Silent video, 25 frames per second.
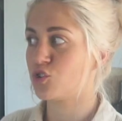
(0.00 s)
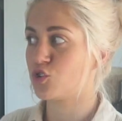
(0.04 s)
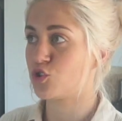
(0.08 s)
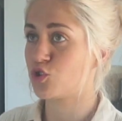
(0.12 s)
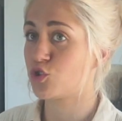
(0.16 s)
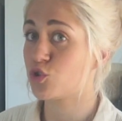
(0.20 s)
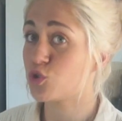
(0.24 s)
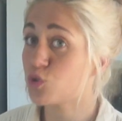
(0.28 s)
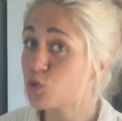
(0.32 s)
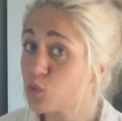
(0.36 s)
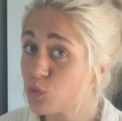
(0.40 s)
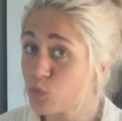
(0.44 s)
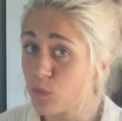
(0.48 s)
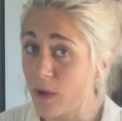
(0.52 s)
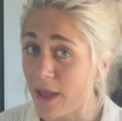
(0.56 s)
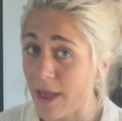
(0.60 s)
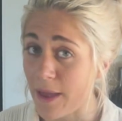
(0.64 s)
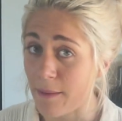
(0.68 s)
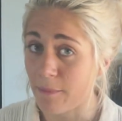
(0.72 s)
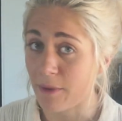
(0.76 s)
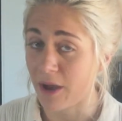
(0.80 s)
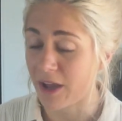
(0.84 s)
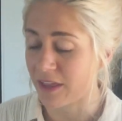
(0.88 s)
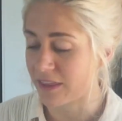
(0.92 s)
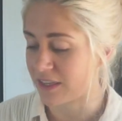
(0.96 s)

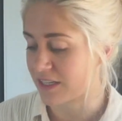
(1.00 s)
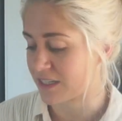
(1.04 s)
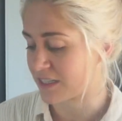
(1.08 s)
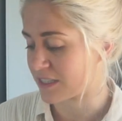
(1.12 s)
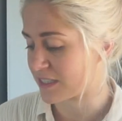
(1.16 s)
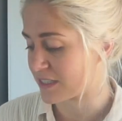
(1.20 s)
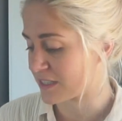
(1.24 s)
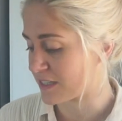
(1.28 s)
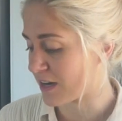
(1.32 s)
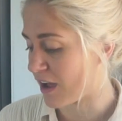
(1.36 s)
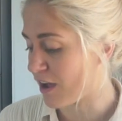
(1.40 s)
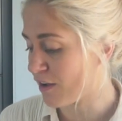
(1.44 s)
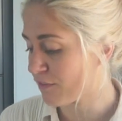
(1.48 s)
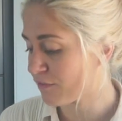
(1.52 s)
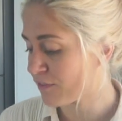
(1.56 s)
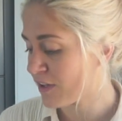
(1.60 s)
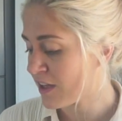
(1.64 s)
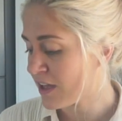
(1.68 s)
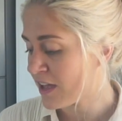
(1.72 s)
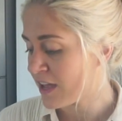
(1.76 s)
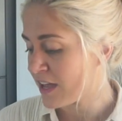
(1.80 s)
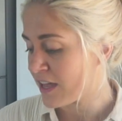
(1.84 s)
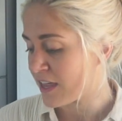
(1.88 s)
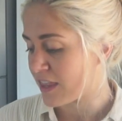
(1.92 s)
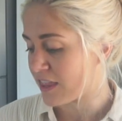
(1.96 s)
swear by this stuff.
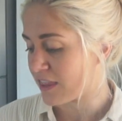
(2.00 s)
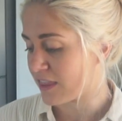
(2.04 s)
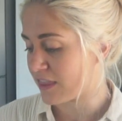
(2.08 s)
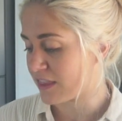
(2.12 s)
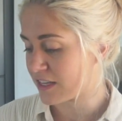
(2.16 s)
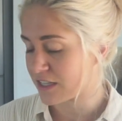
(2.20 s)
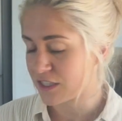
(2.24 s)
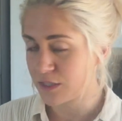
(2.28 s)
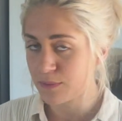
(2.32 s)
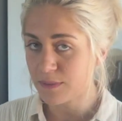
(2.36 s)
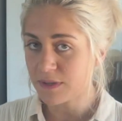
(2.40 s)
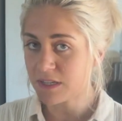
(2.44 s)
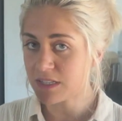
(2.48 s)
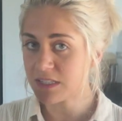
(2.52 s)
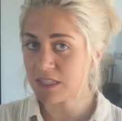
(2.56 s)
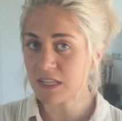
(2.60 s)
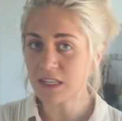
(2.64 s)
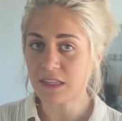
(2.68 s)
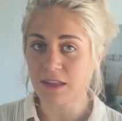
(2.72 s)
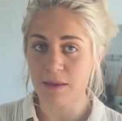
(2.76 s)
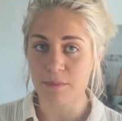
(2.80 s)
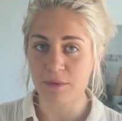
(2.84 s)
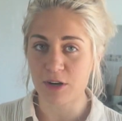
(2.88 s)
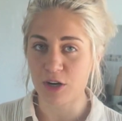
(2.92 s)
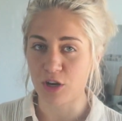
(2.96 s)
This one is the
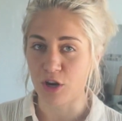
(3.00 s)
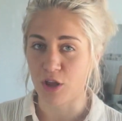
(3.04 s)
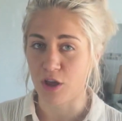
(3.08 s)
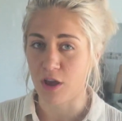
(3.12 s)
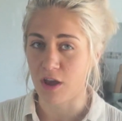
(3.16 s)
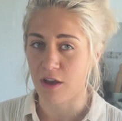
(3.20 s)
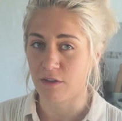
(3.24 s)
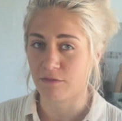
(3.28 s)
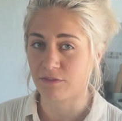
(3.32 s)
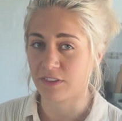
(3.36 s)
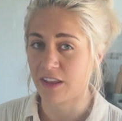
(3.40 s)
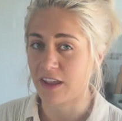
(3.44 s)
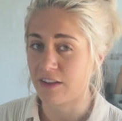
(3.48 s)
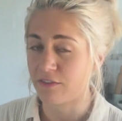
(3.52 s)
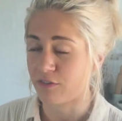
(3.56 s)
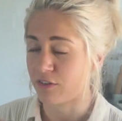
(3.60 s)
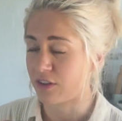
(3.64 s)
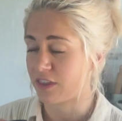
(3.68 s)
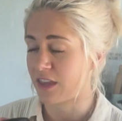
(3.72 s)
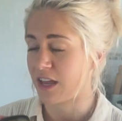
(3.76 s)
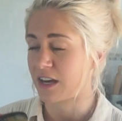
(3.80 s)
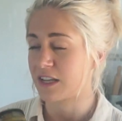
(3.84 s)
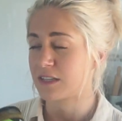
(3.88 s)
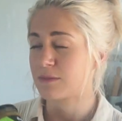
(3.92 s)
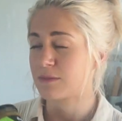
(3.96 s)
lemon and herb flavor, and that